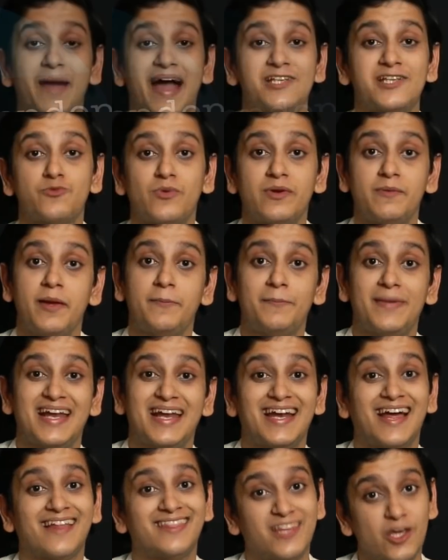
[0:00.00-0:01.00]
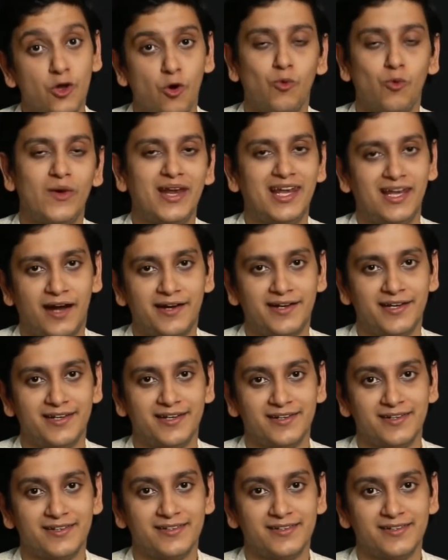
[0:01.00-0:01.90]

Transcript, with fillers: match will be played at the Oval London.